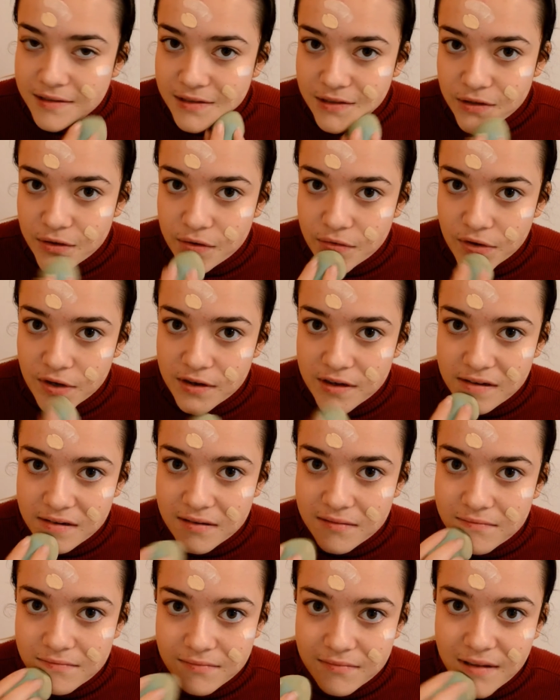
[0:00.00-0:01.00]
so good
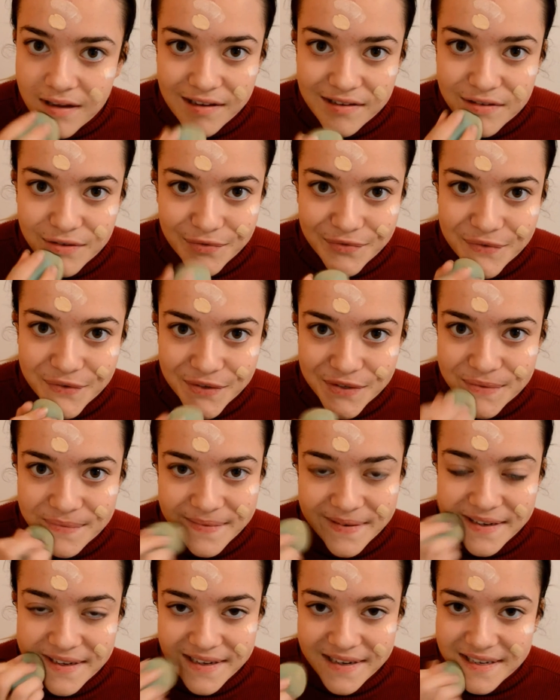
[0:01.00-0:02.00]
as a first
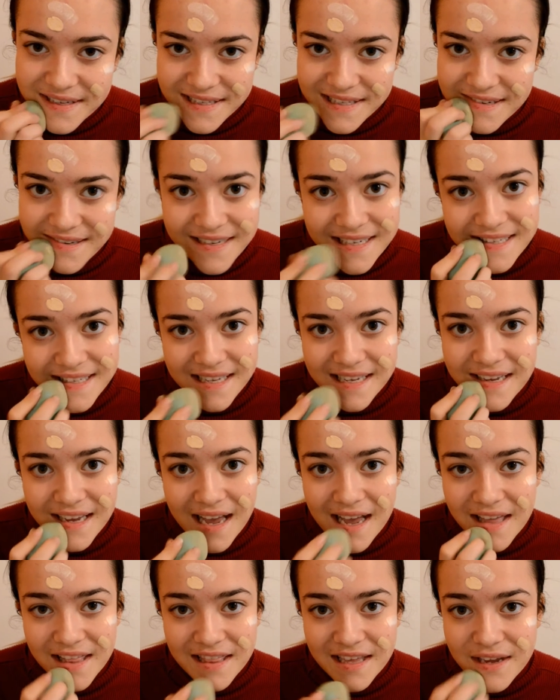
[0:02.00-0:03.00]
book in a series. Like
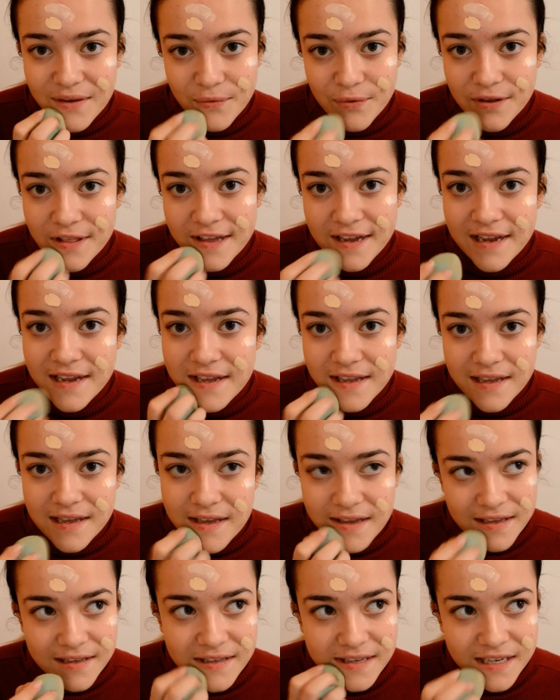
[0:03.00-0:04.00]
I think it really
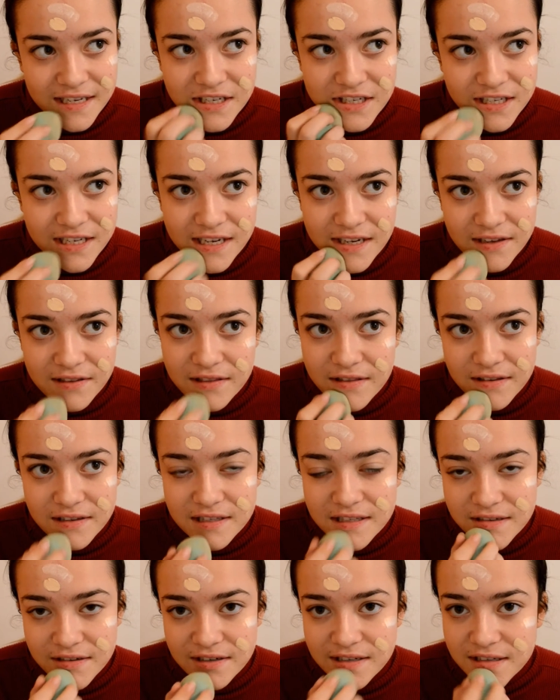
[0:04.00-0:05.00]
initiated the
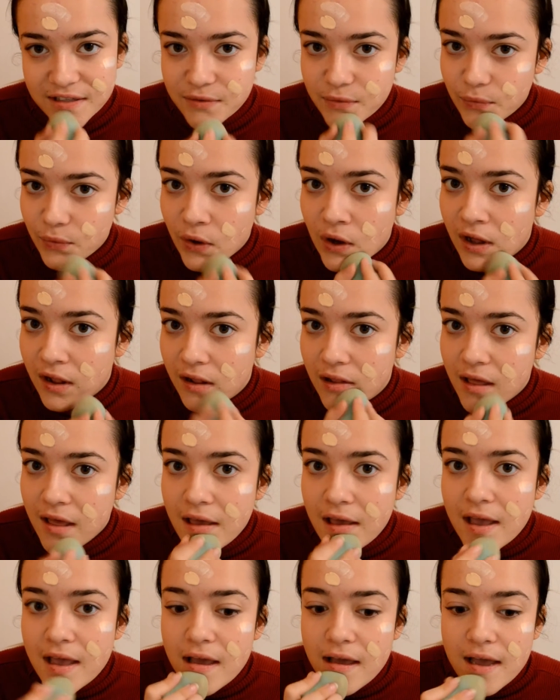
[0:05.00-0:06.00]
series well,
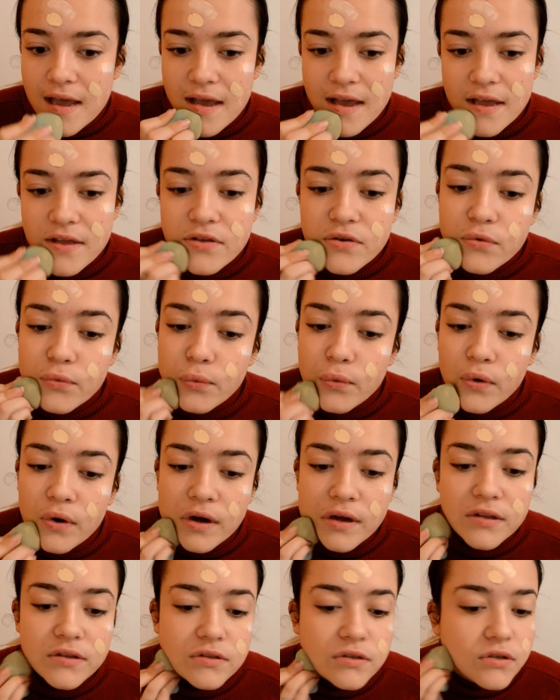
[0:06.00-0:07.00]
and you
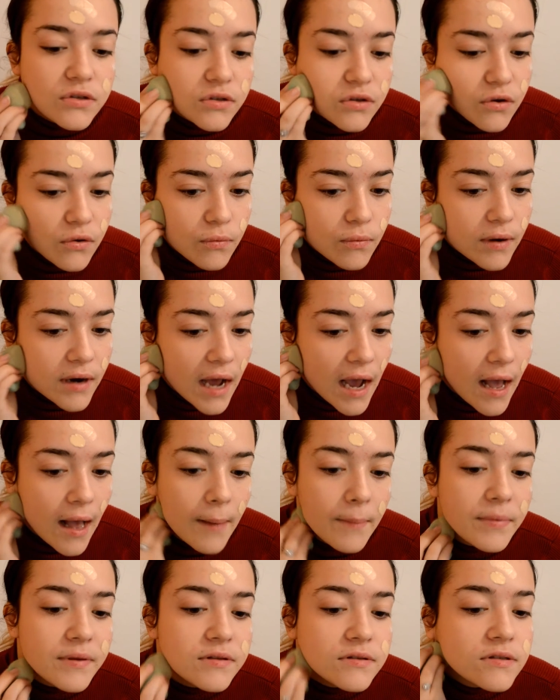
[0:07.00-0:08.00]
want to know what
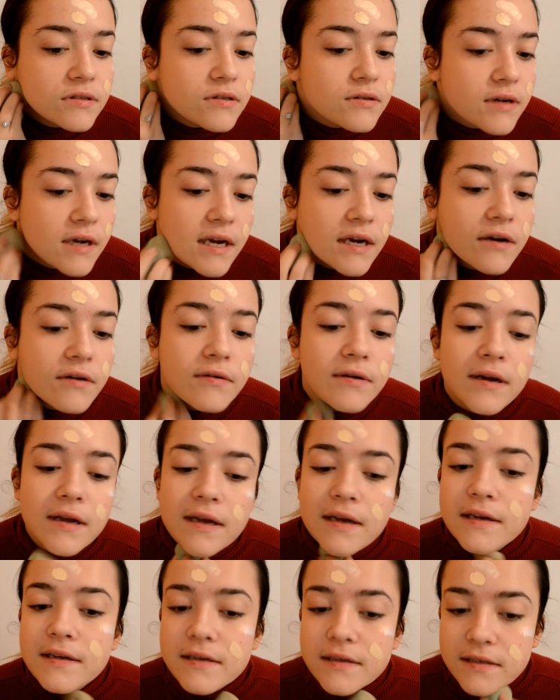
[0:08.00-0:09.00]
happens to Harry
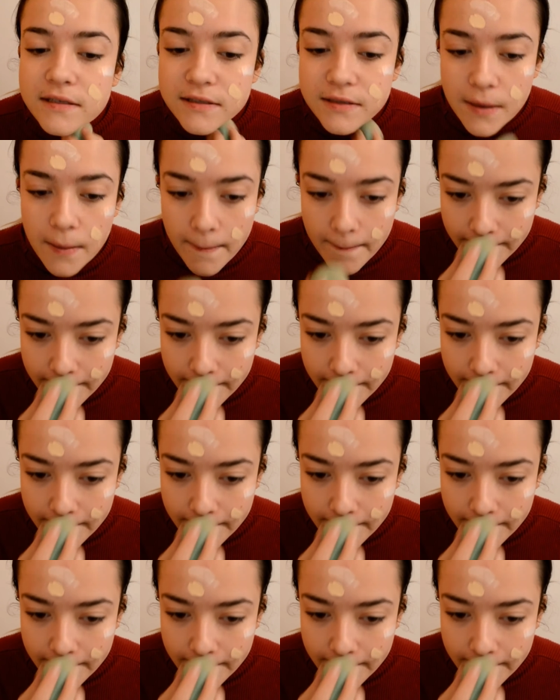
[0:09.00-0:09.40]
and his